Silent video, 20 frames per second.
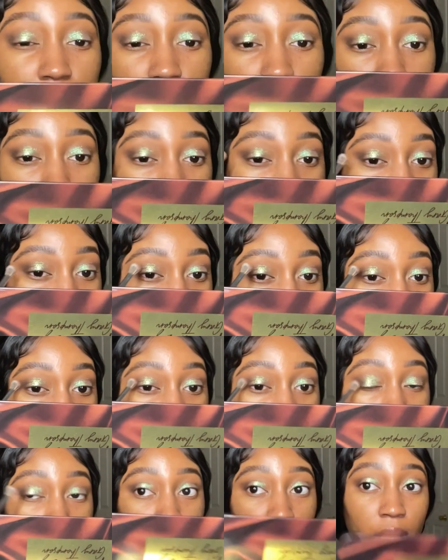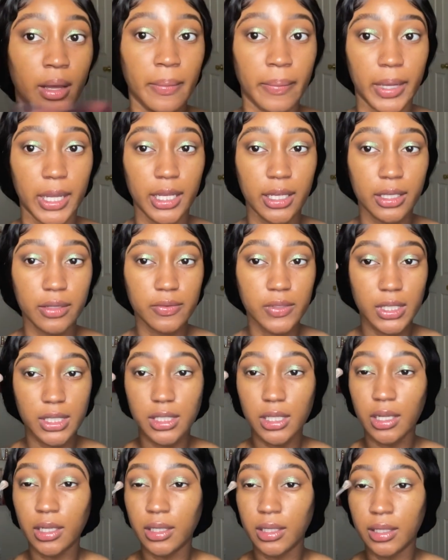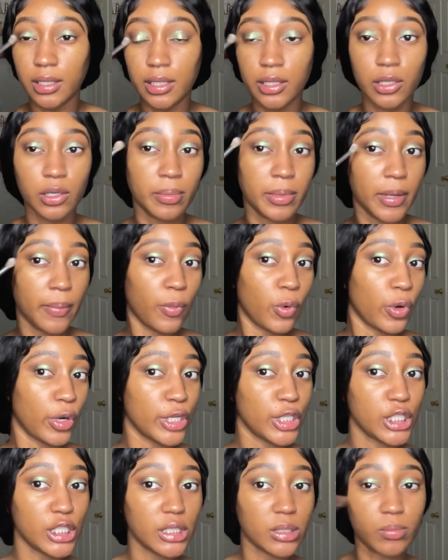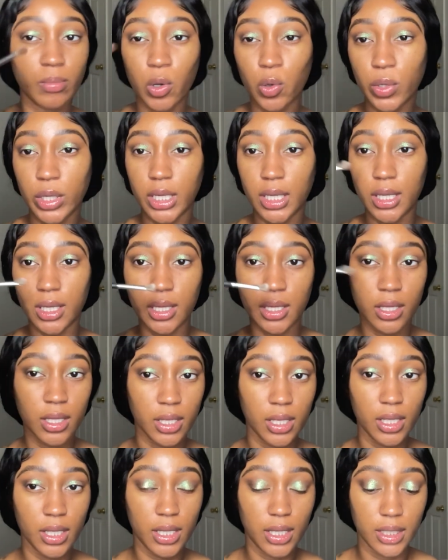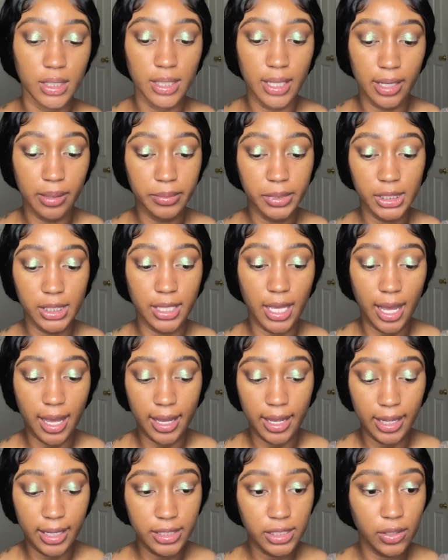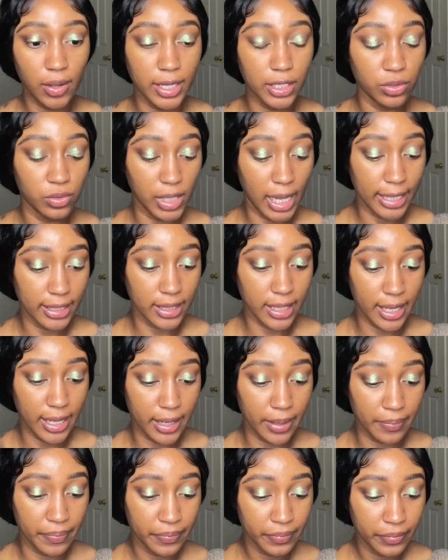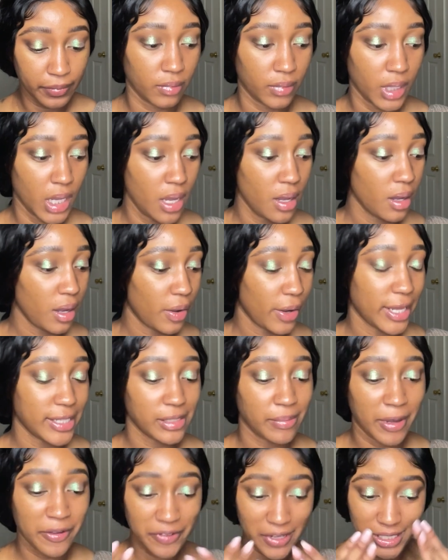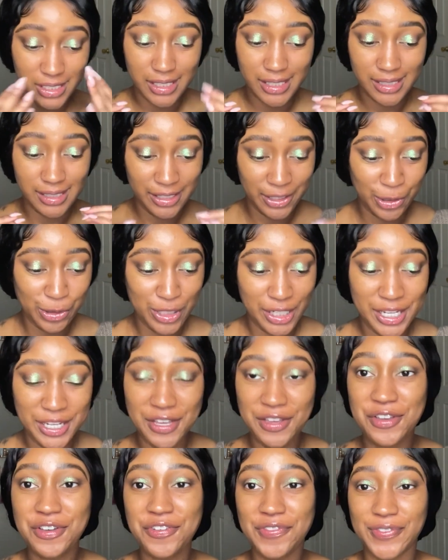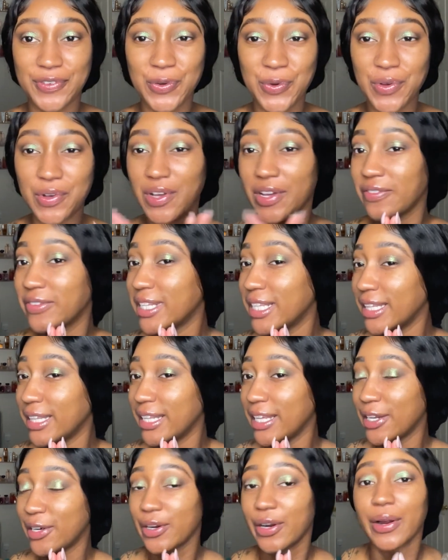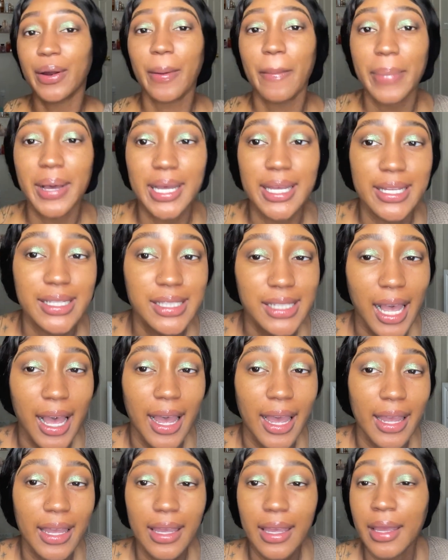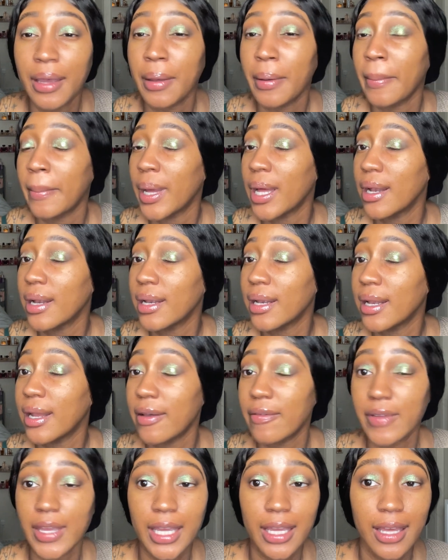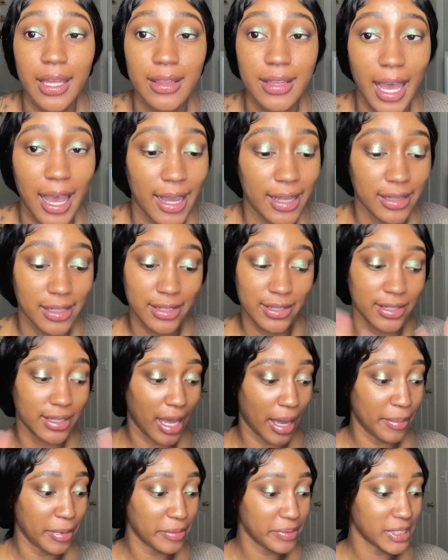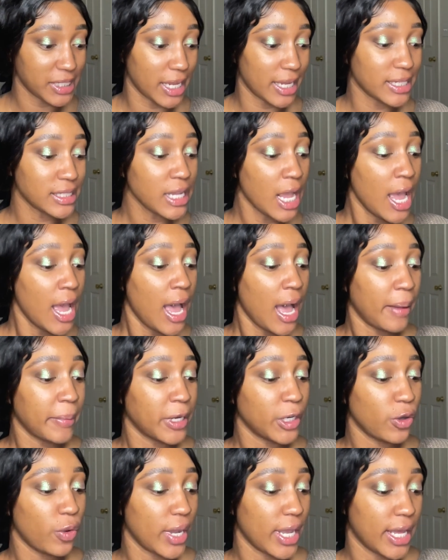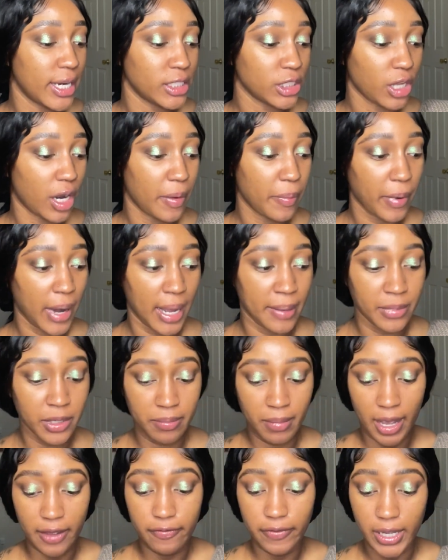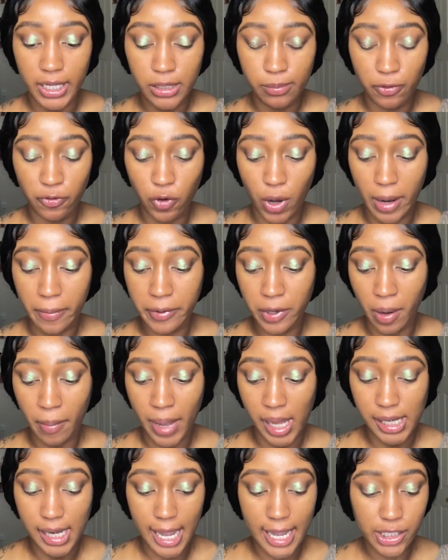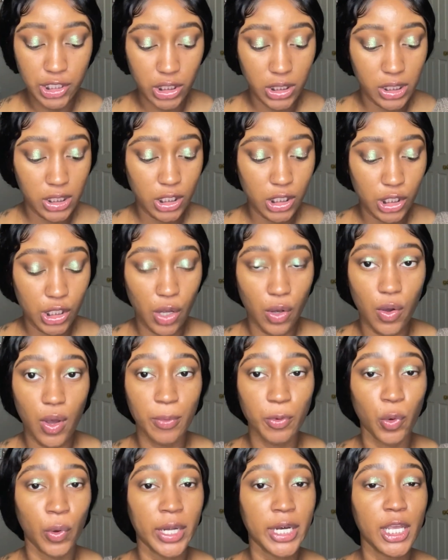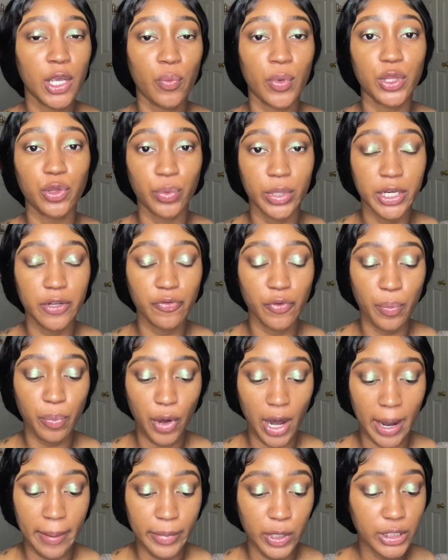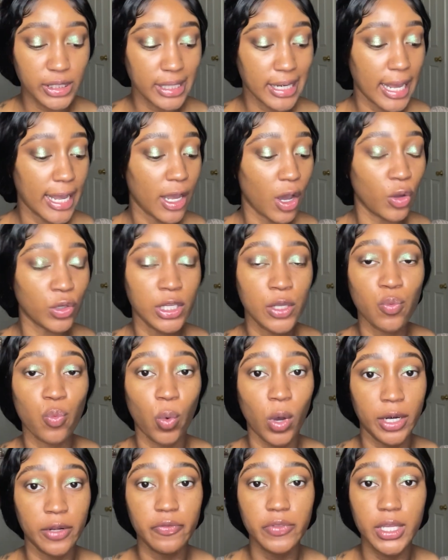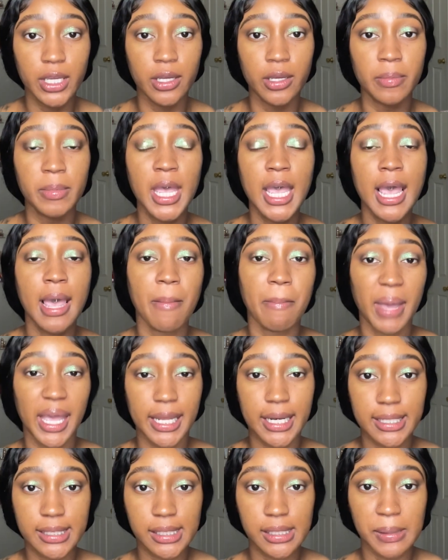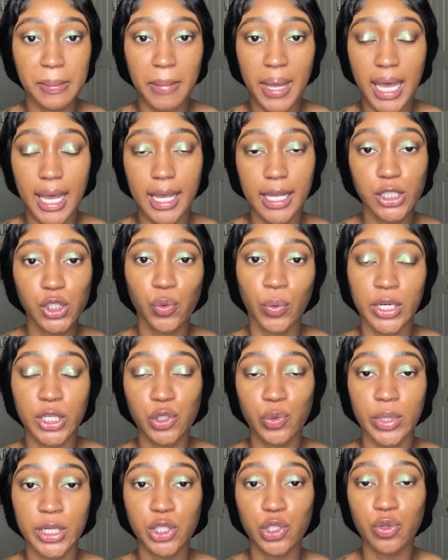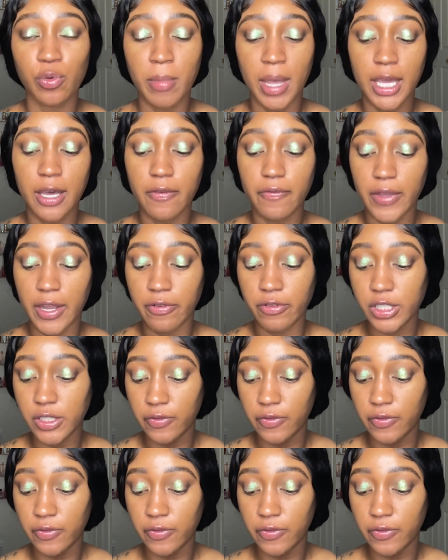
that in, but it gives us a little bit more smoky depth to the eye, so I do like that. Okay, so my face is literally full of glitter, but I am loving the eye look. I'm obsessed. I'm gonna go ahead and start priming my face before I put on my lashes. So I'm going in with 3 different primers today. Only one of them made it to my 2022 makeup favorites